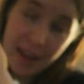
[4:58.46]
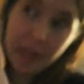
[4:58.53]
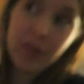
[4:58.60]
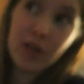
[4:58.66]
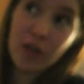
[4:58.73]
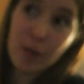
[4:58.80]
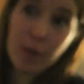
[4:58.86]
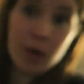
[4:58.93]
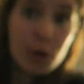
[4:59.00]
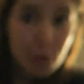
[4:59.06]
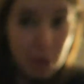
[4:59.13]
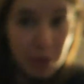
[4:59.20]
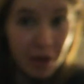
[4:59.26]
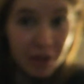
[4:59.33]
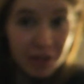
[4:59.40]
I've got the
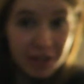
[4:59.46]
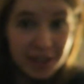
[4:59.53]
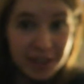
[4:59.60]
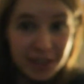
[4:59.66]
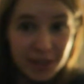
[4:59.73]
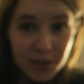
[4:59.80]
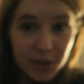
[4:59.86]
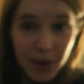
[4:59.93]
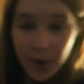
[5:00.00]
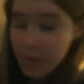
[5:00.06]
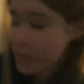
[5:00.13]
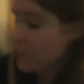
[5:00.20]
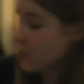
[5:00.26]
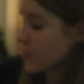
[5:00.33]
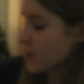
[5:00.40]
blueberry muffins as
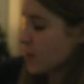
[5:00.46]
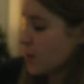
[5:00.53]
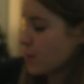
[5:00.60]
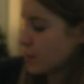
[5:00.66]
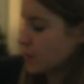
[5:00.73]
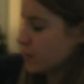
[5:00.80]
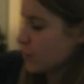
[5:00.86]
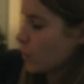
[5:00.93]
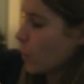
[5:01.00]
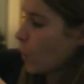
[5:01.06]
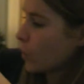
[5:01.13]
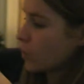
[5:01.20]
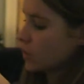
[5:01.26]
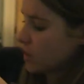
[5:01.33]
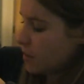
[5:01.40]
well, which of
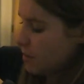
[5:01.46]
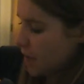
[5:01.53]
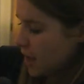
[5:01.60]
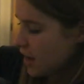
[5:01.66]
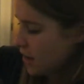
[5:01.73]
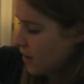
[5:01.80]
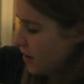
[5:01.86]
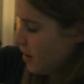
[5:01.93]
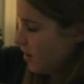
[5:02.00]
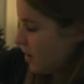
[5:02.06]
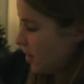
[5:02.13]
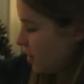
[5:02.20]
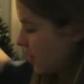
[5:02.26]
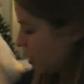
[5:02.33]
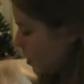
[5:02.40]
course she made.
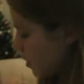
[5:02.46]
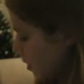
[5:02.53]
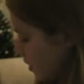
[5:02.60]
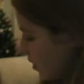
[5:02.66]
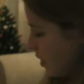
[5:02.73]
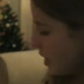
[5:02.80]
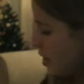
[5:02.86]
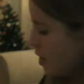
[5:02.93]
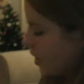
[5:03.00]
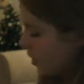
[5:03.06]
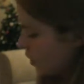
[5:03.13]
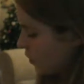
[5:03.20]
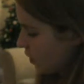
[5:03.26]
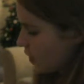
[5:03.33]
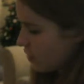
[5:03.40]
So
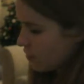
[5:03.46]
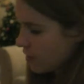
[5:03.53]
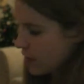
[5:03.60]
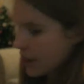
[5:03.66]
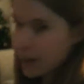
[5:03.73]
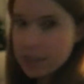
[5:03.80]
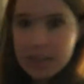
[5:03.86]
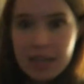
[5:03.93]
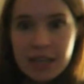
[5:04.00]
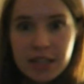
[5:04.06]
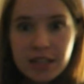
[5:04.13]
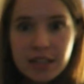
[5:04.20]
Yan's favorite, and he is